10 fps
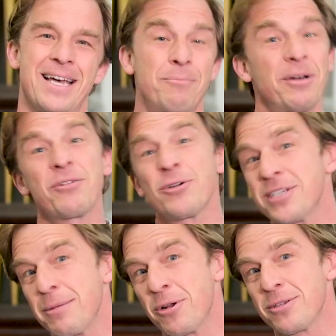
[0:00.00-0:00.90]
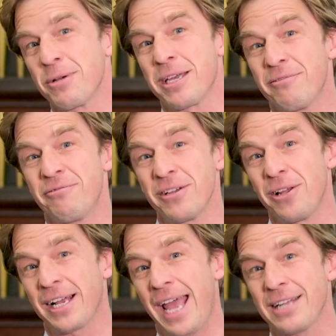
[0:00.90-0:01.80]
But of course, sometimes we can feel
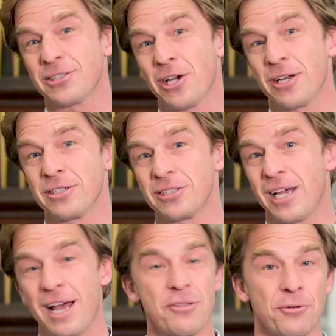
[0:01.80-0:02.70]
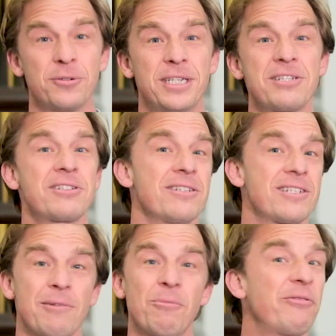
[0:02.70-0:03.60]
like outsiders through
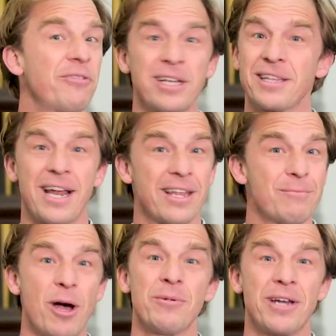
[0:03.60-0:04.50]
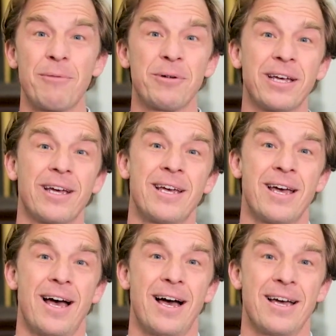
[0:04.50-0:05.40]
distance, and we're feeling that at the moment, aren't we?
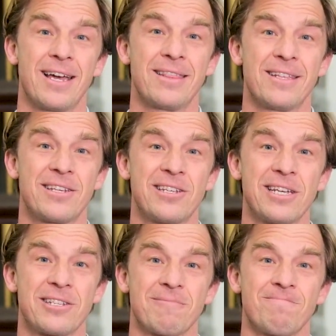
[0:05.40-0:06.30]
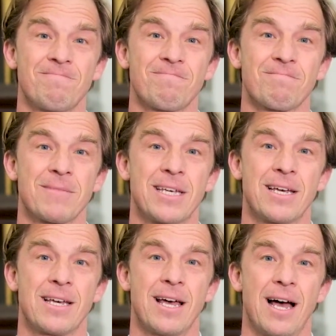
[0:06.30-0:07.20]
In this season.
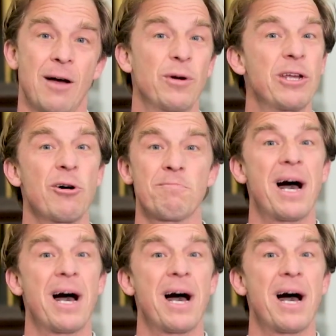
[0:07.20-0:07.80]
We're not